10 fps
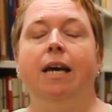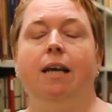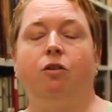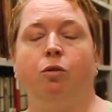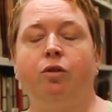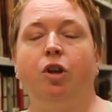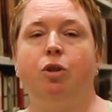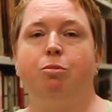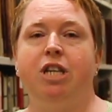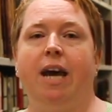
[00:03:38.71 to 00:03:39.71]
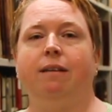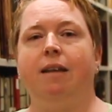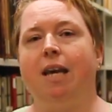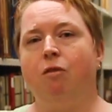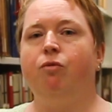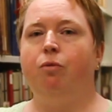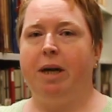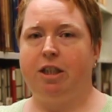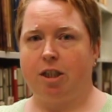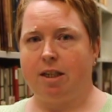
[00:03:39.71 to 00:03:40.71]
it's also to protect the
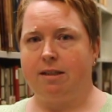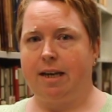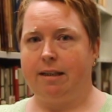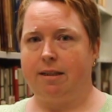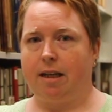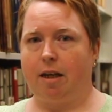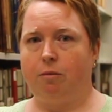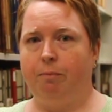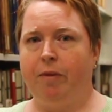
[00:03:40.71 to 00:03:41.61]
information contained in it.